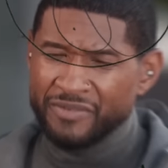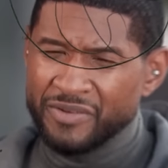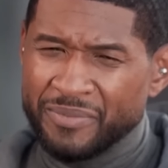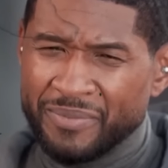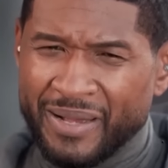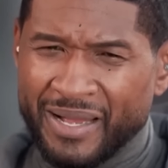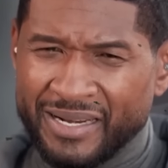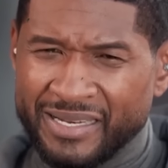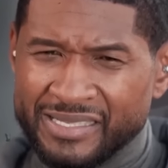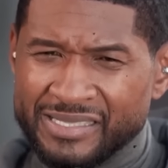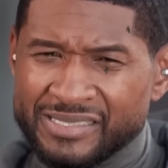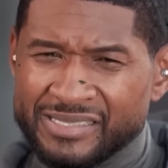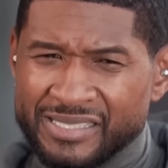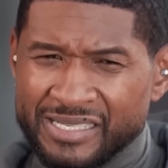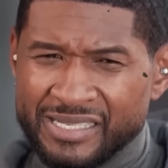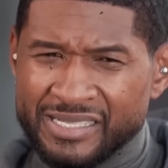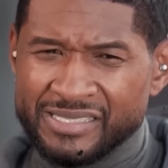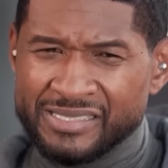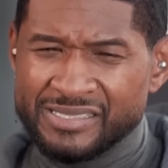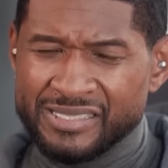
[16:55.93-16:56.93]
Though he tried to
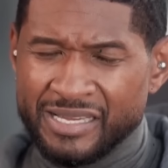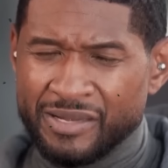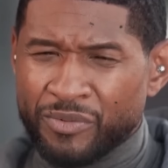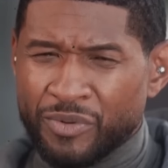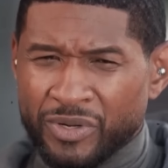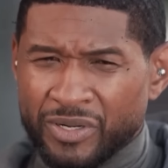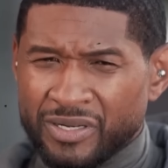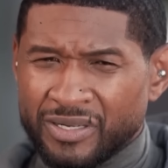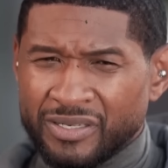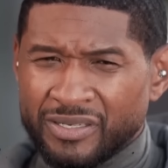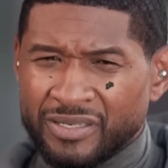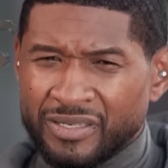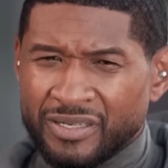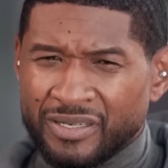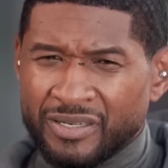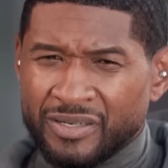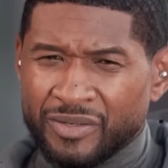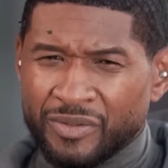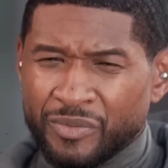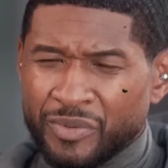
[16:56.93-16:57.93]
brush it off as a
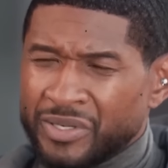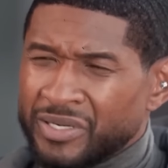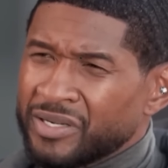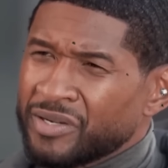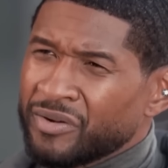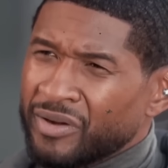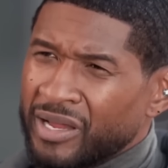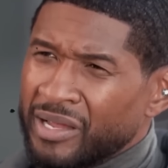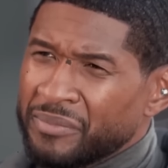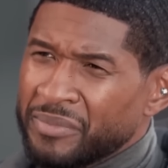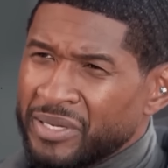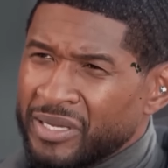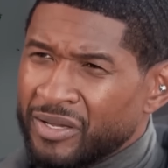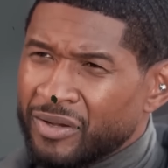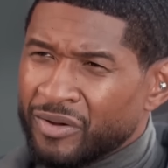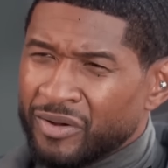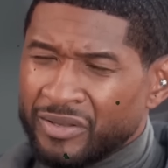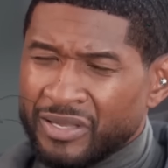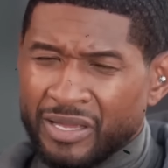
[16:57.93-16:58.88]
silly fight over Frosted